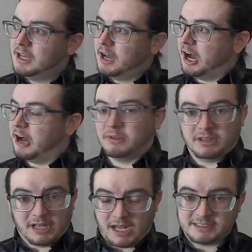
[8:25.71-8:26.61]

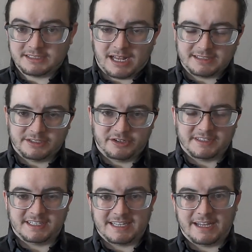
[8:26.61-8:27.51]
Lots and lots
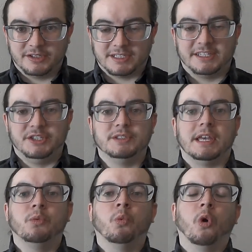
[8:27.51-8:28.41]
of designers like to use
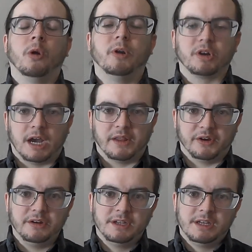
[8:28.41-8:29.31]
a warmer
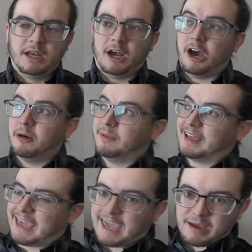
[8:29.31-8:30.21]
color,
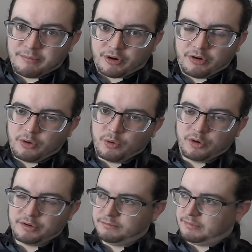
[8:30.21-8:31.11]
like amber
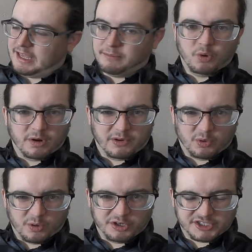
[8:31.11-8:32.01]
or like more of an
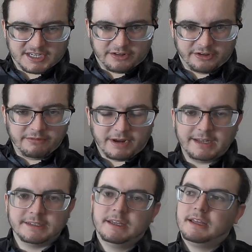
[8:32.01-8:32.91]
orangish color,
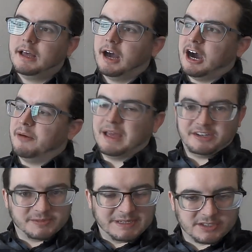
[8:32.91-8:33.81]
right? That
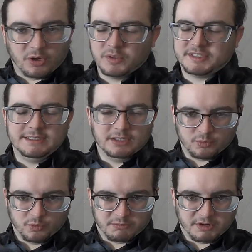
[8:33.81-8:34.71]
just makes the whole scene
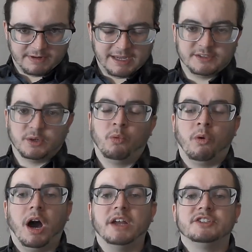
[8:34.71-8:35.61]
look warmer, right? So a
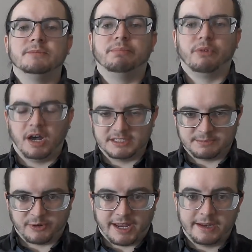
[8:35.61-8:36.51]
wash, broad
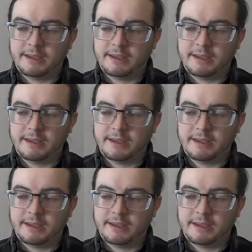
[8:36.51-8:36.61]
spread.